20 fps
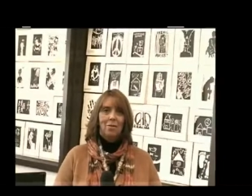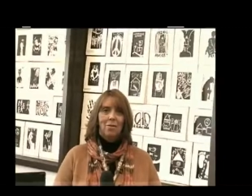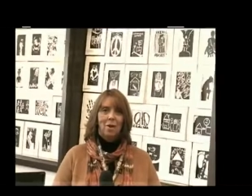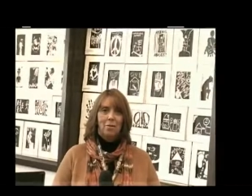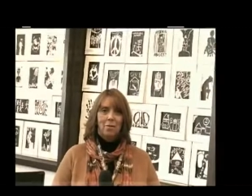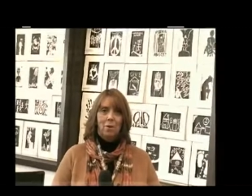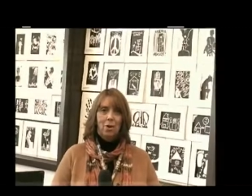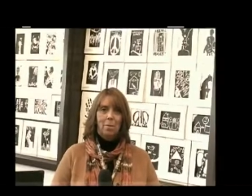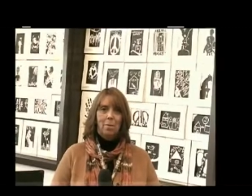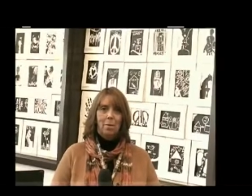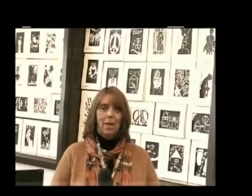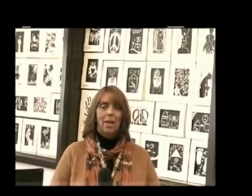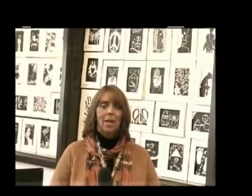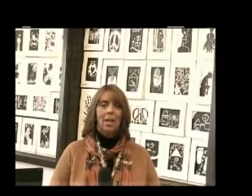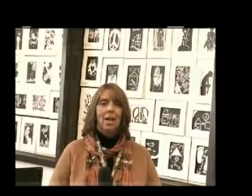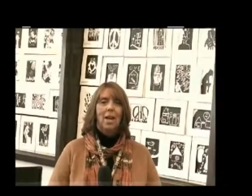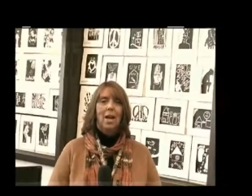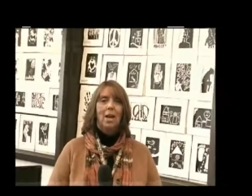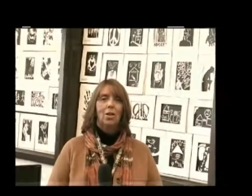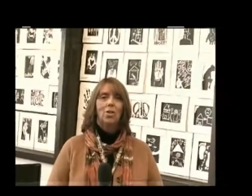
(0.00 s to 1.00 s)
a very big
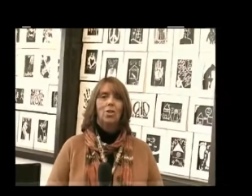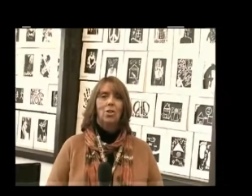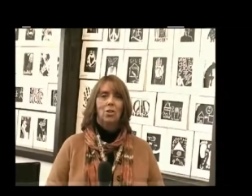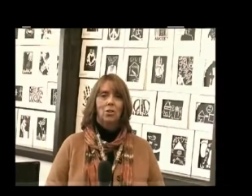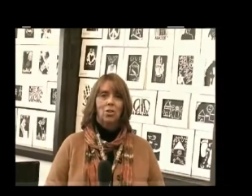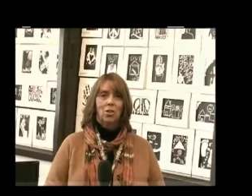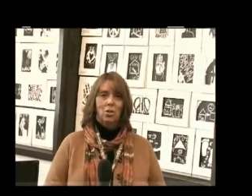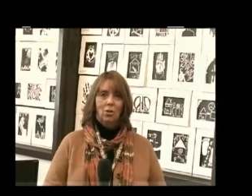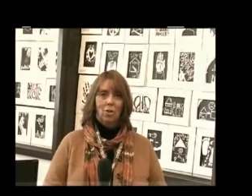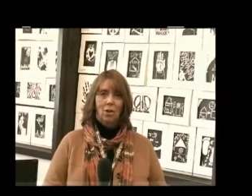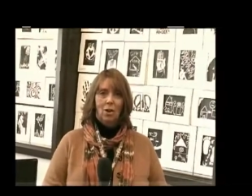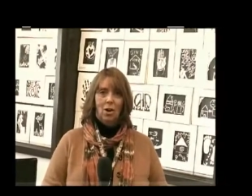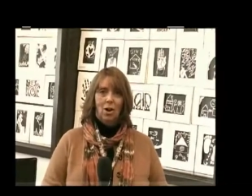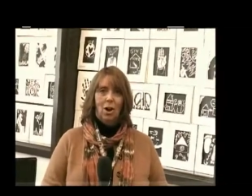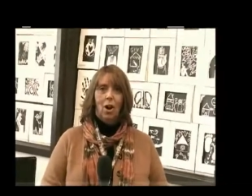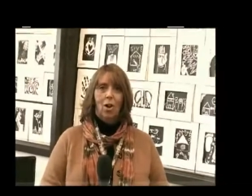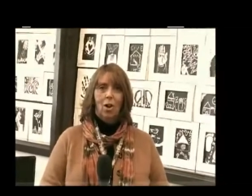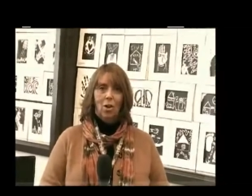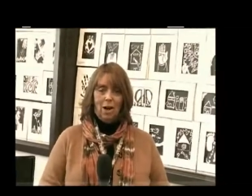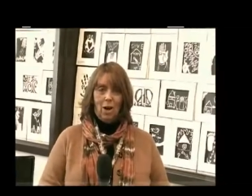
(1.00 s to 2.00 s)
connection to
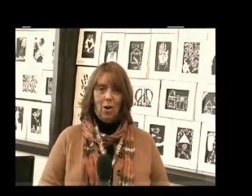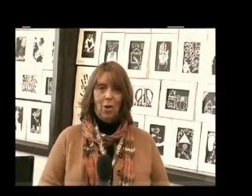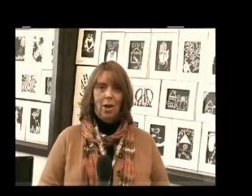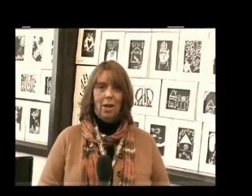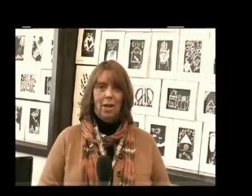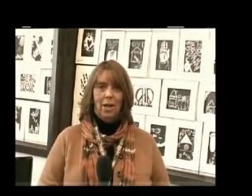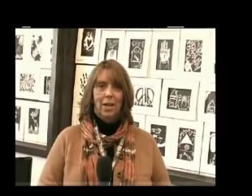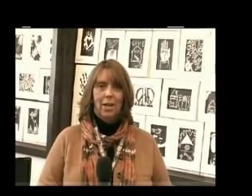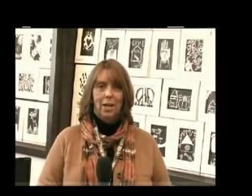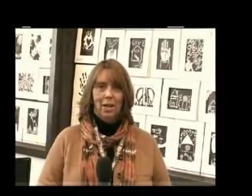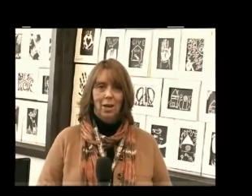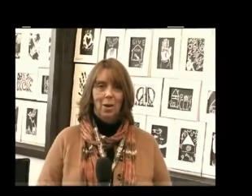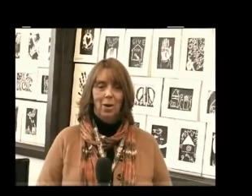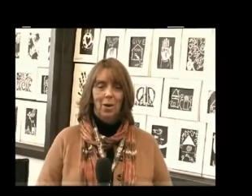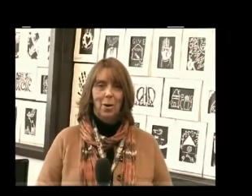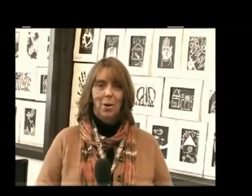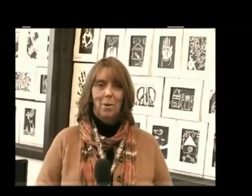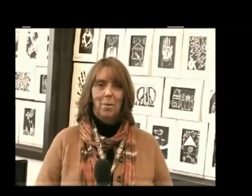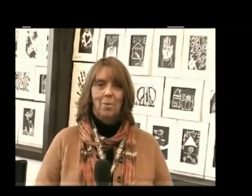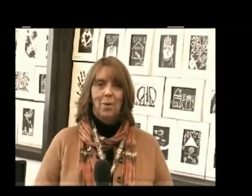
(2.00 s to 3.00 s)
our area here.